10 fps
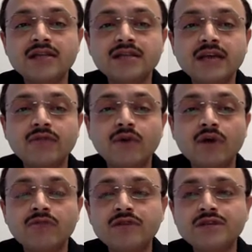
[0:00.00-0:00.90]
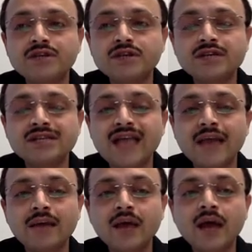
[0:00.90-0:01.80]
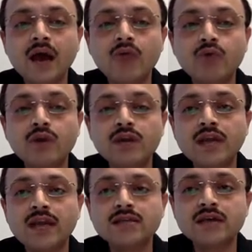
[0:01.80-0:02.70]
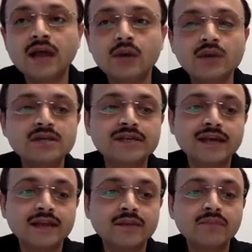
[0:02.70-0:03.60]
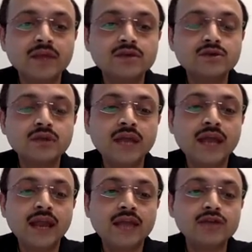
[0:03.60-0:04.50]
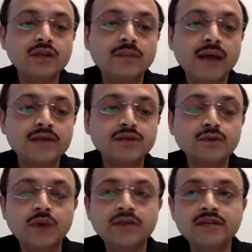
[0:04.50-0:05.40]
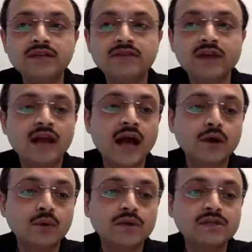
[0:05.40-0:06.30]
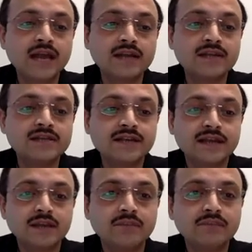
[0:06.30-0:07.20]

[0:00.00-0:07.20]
cell wall, which is just like a wooden case around the cell. So they can actually pass through and deliver a cargo inside the cell.